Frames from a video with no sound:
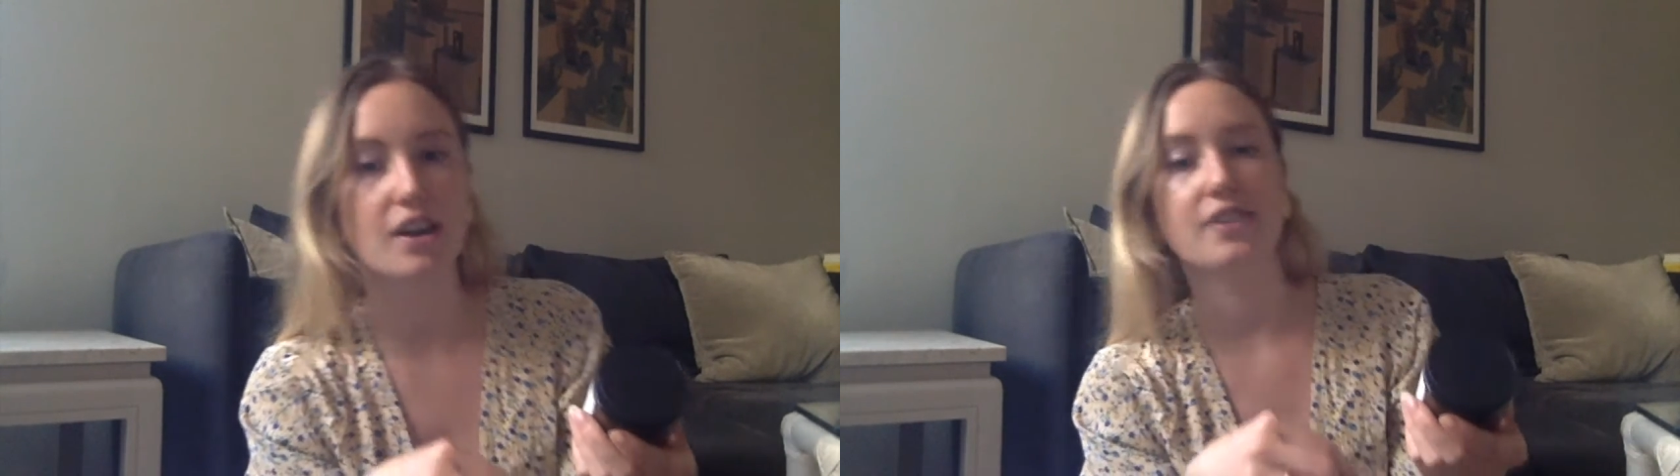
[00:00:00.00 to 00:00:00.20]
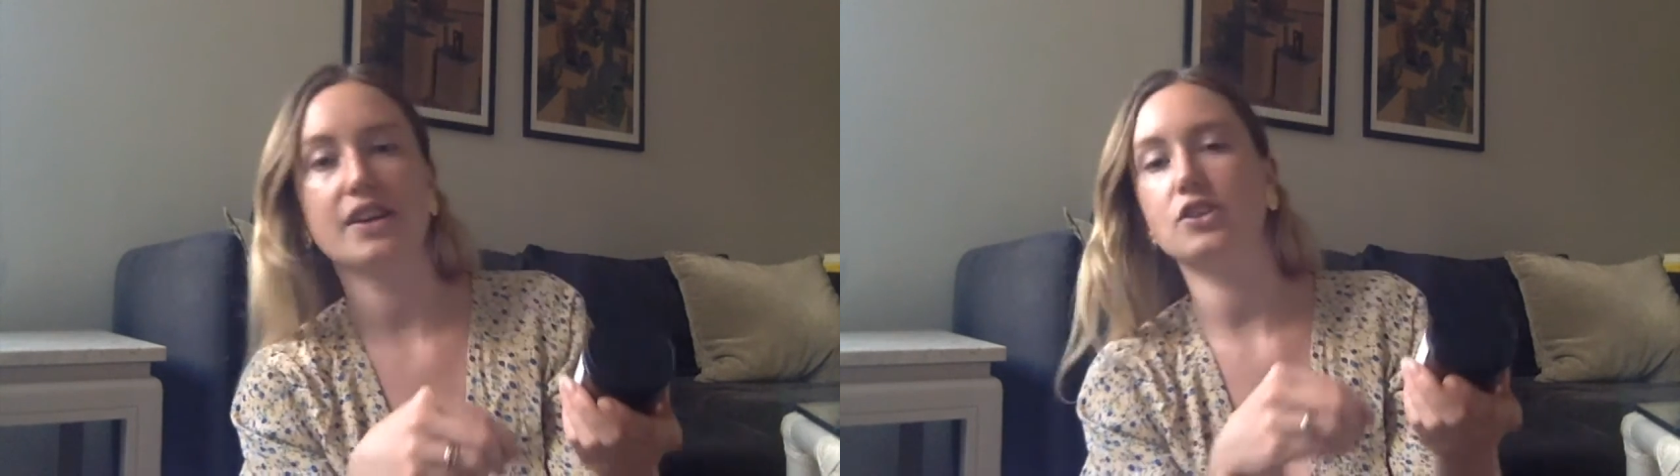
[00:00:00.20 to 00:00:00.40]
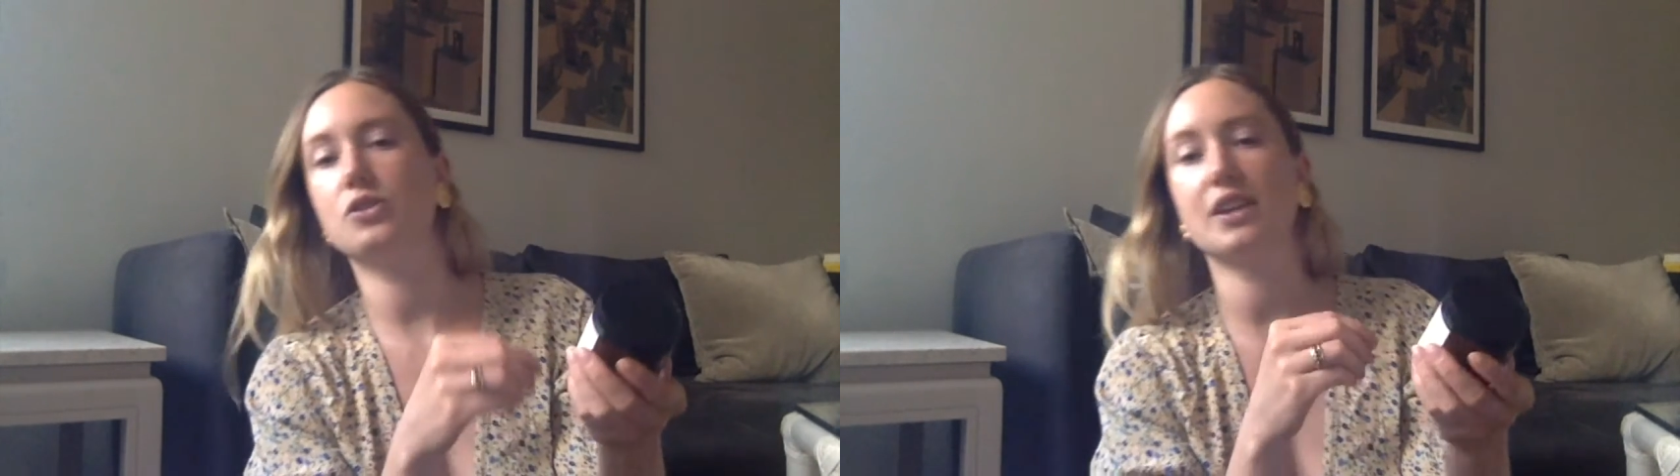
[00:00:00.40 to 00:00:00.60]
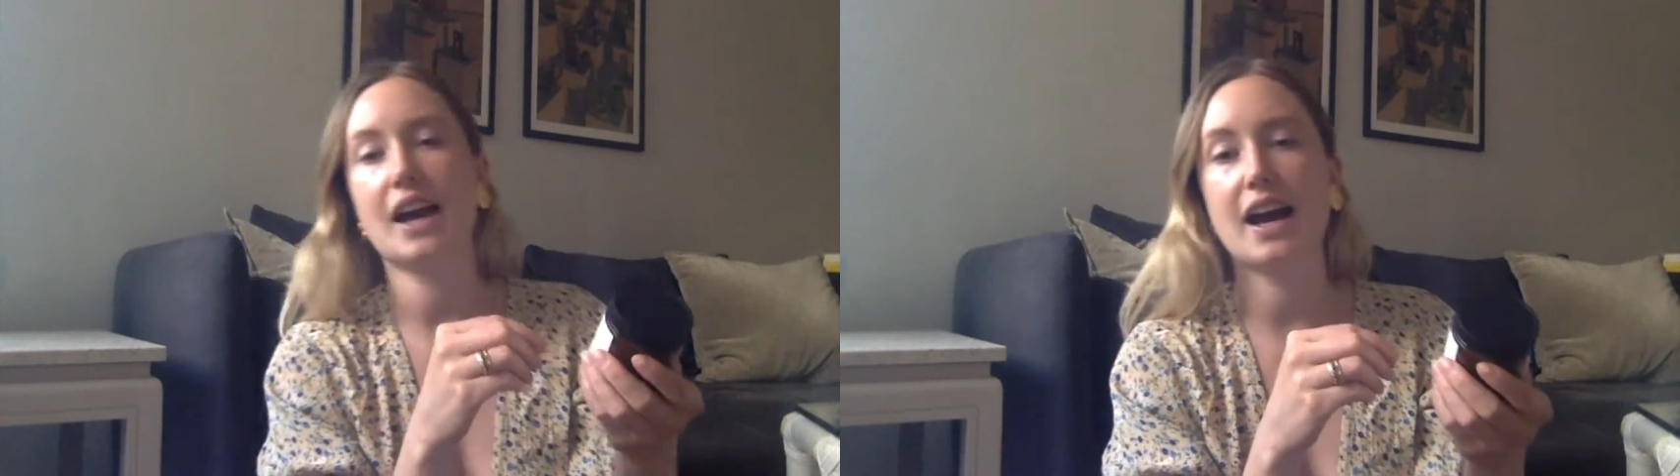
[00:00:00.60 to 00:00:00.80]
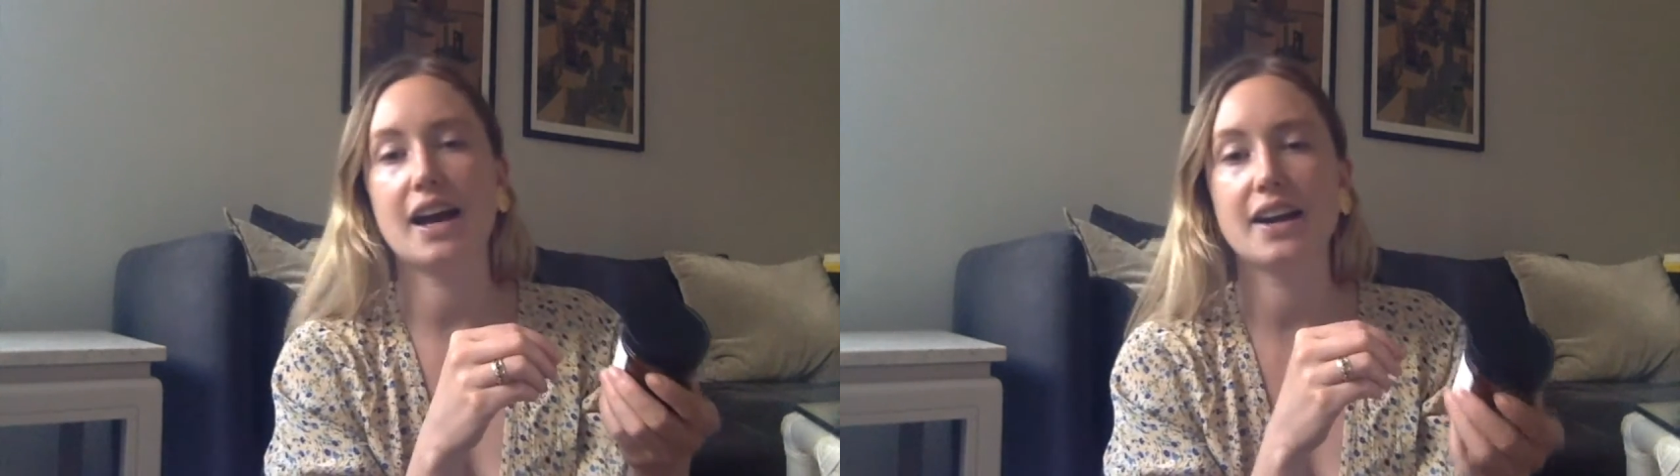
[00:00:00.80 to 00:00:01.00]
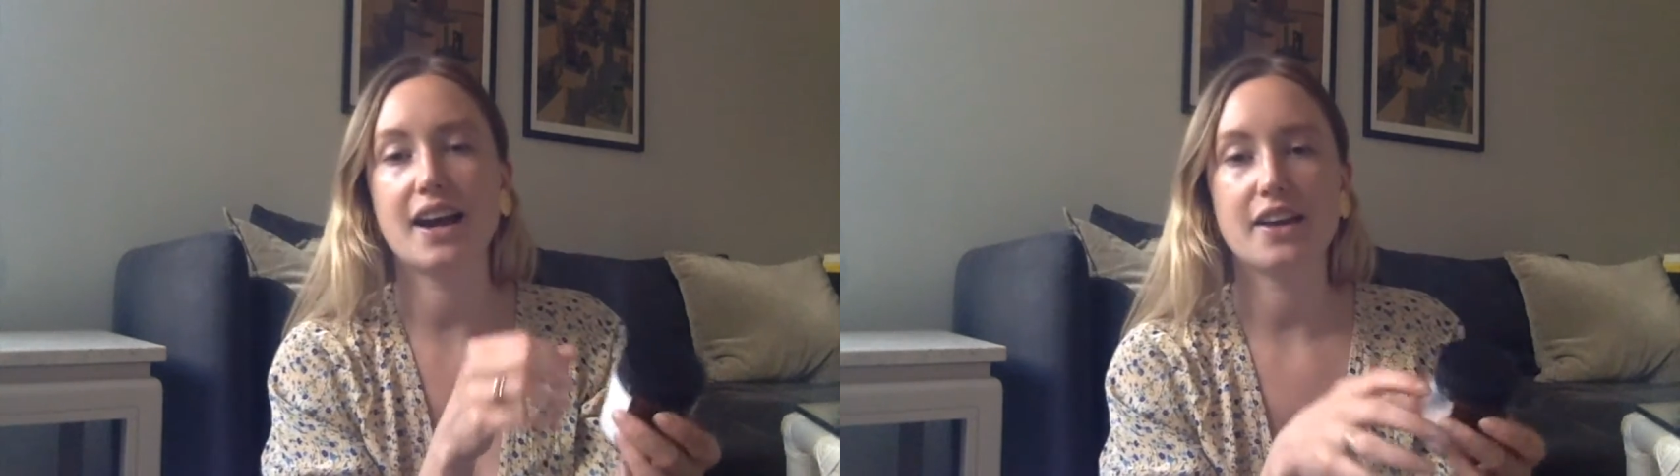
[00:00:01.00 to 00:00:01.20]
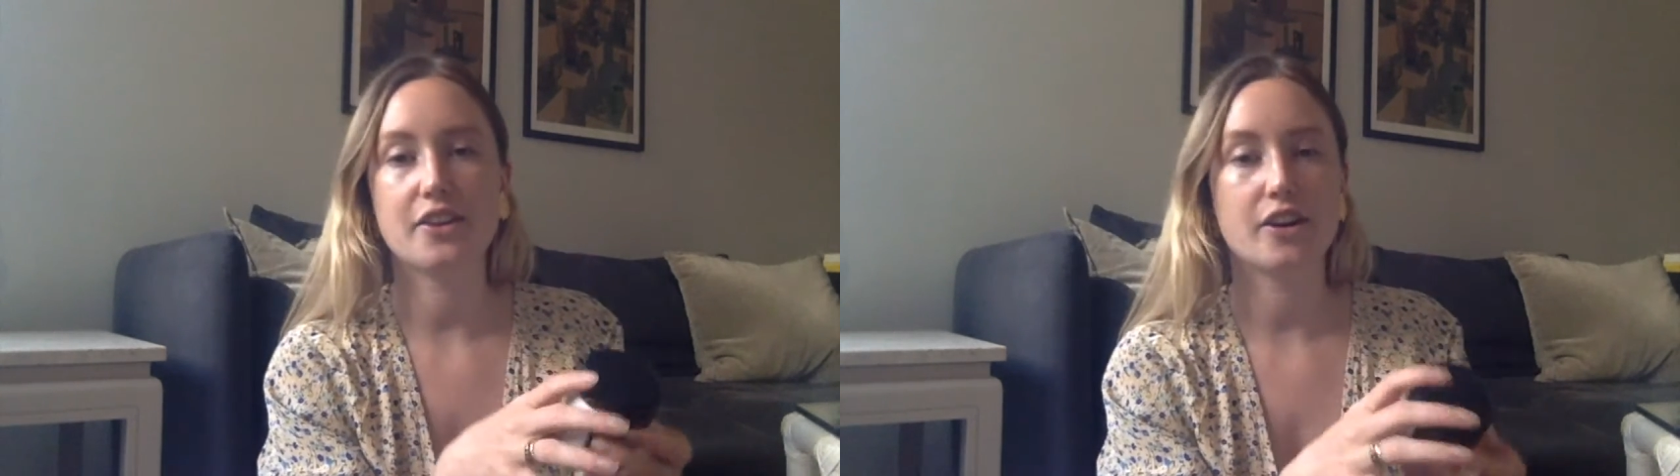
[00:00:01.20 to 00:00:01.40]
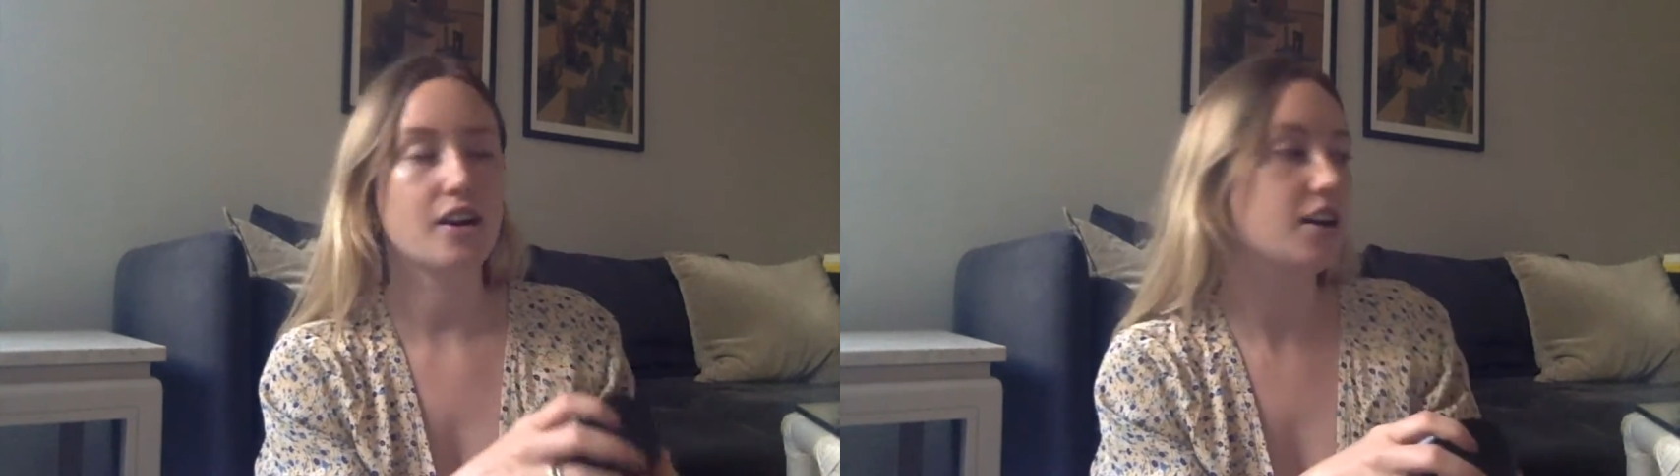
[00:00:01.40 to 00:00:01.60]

and then you can add either